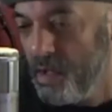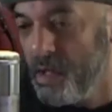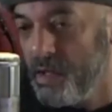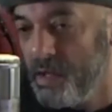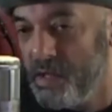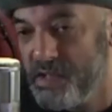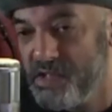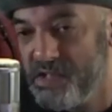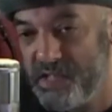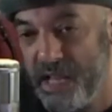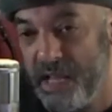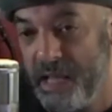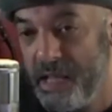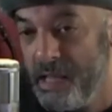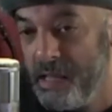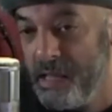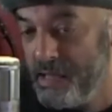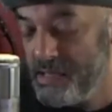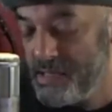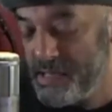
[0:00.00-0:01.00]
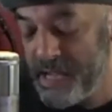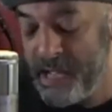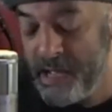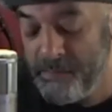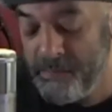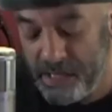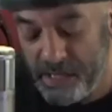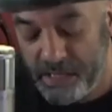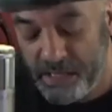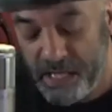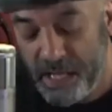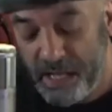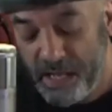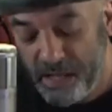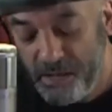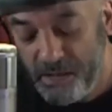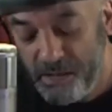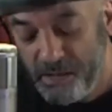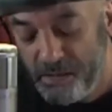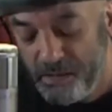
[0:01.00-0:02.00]
Say that time can
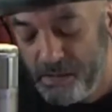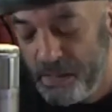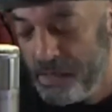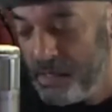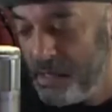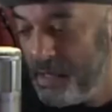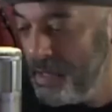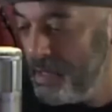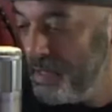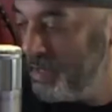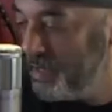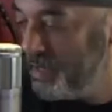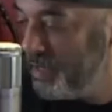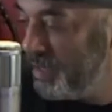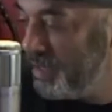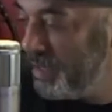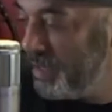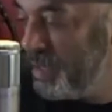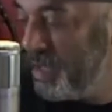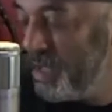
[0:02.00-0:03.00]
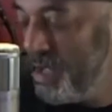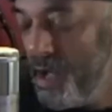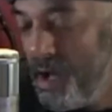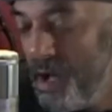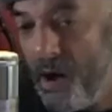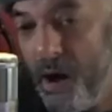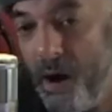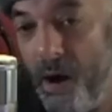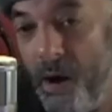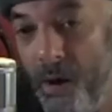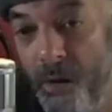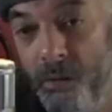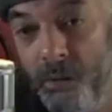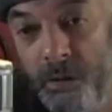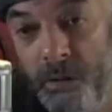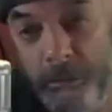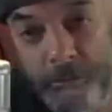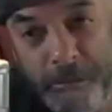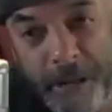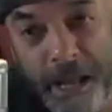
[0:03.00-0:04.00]
heal all
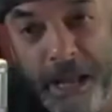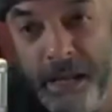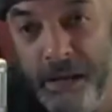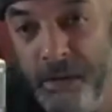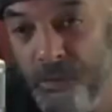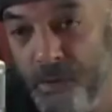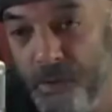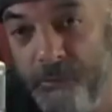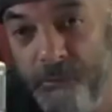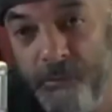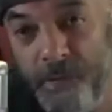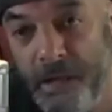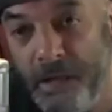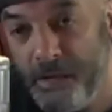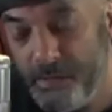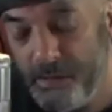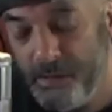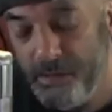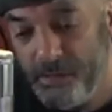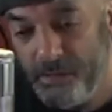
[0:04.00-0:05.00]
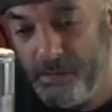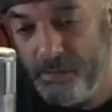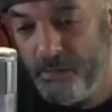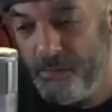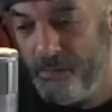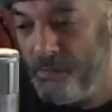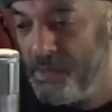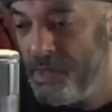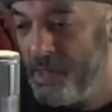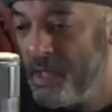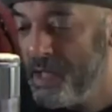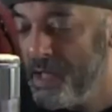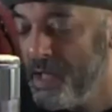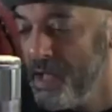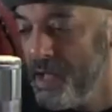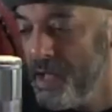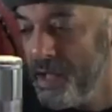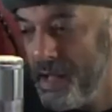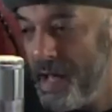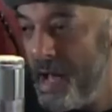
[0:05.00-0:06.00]
the pain we feel.
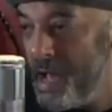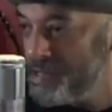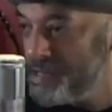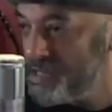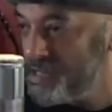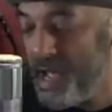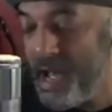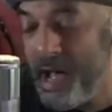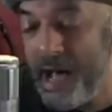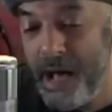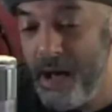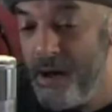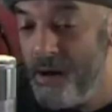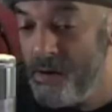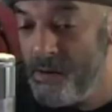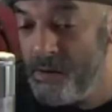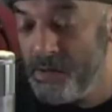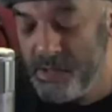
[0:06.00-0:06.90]
That's how the